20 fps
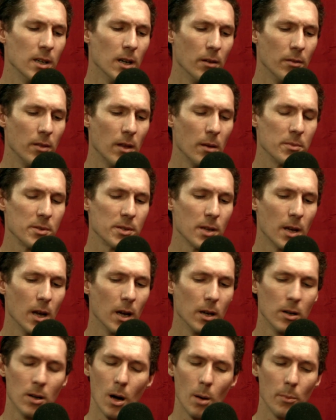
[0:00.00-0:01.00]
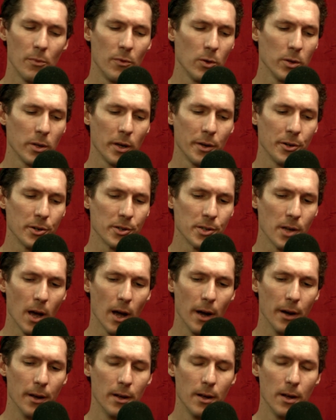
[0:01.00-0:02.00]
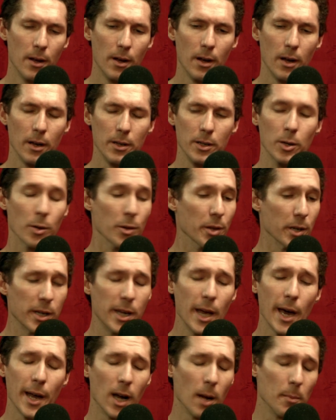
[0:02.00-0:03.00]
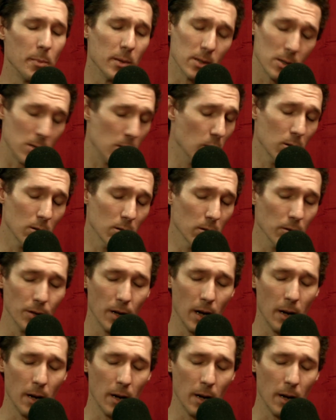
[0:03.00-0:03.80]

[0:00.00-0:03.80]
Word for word: of them saying no i'm fully on your side you know, the get up is gold.